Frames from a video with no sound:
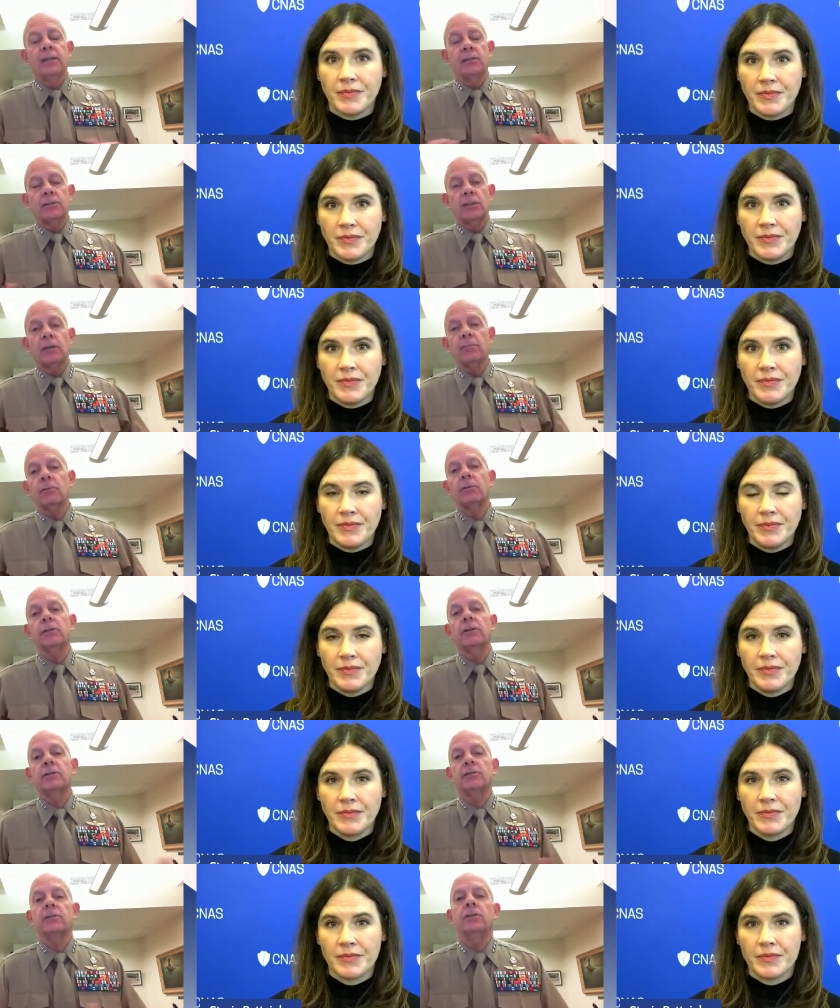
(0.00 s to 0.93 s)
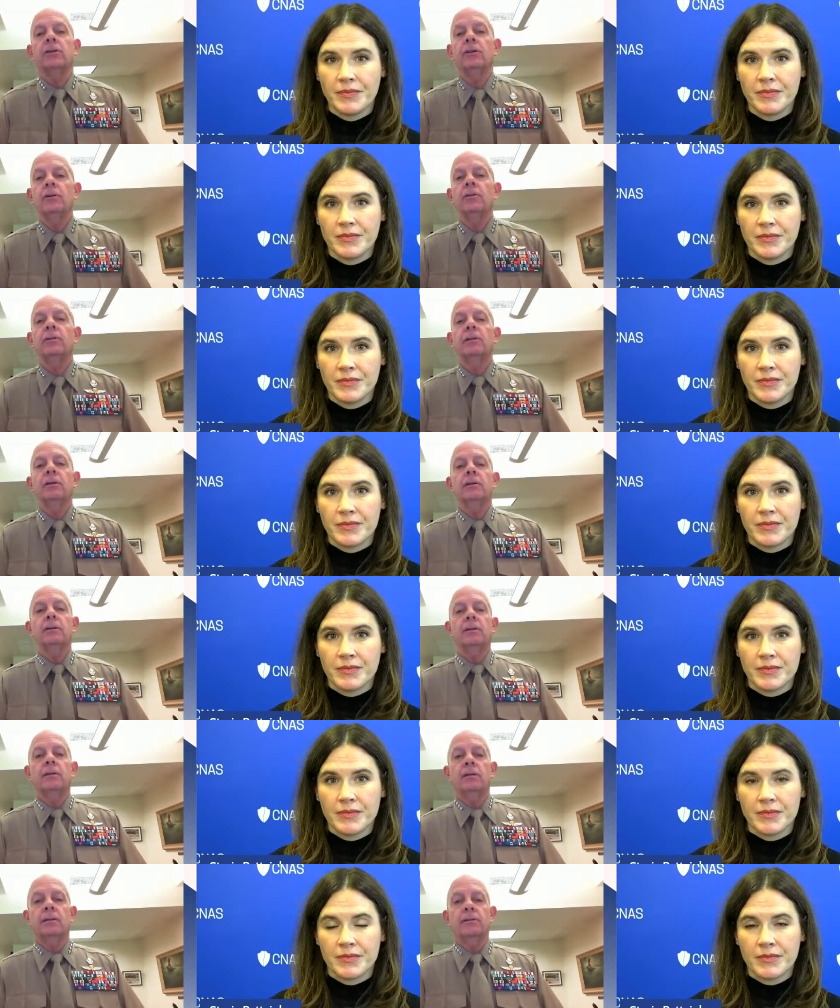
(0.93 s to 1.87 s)
Speaker 1: Several years ago,
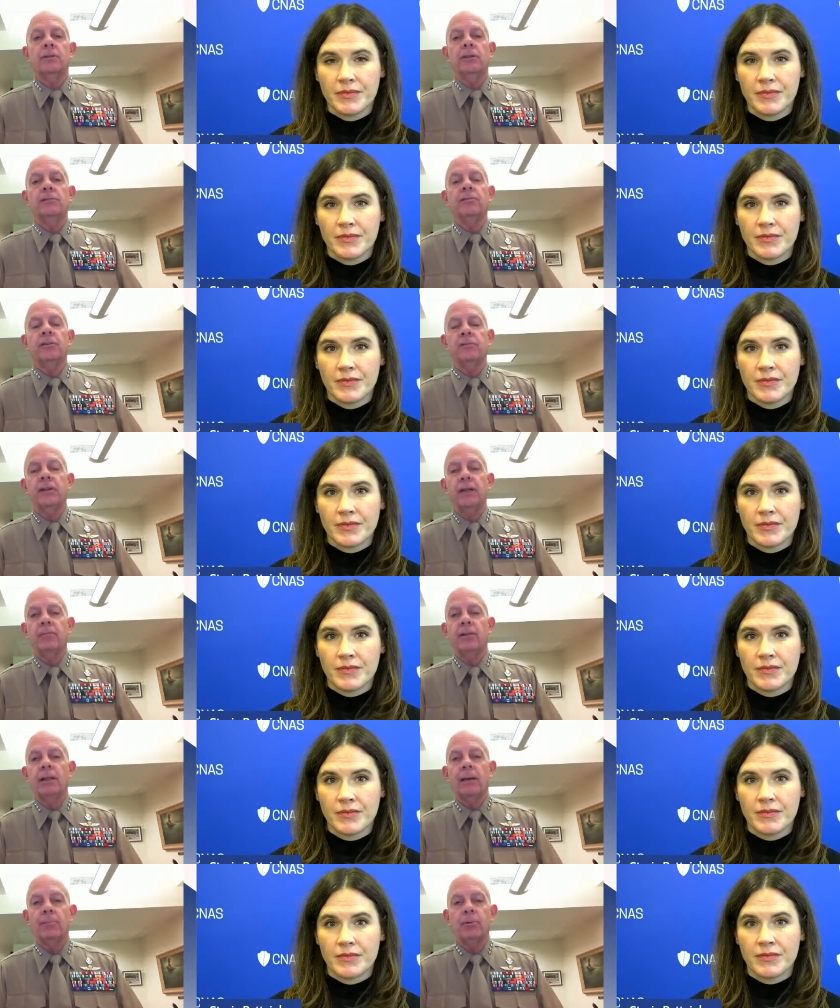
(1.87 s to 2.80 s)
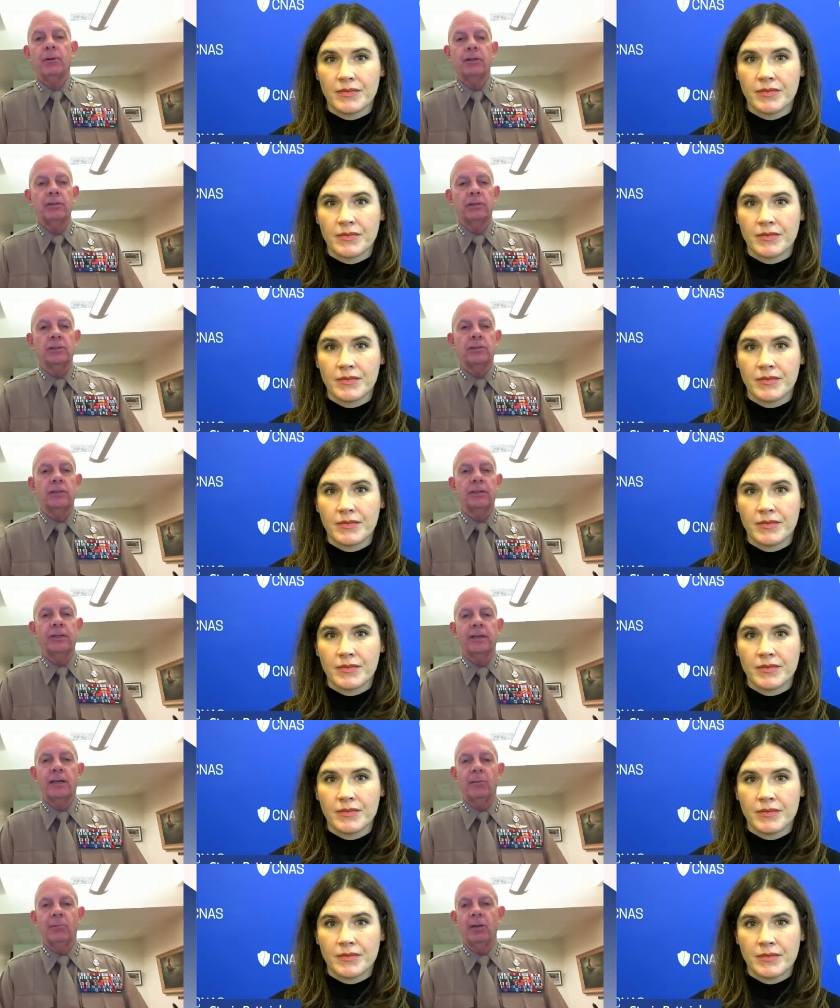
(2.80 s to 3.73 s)
the Chief of Naval Operations and the
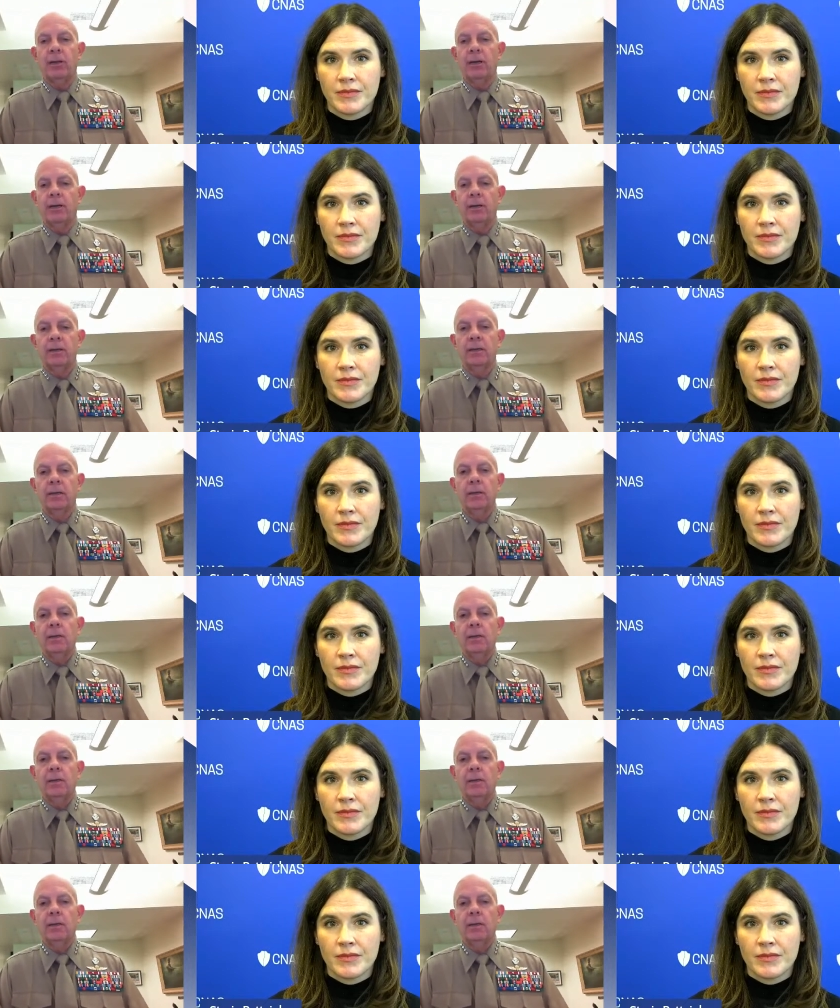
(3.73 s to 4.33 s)
Commandant,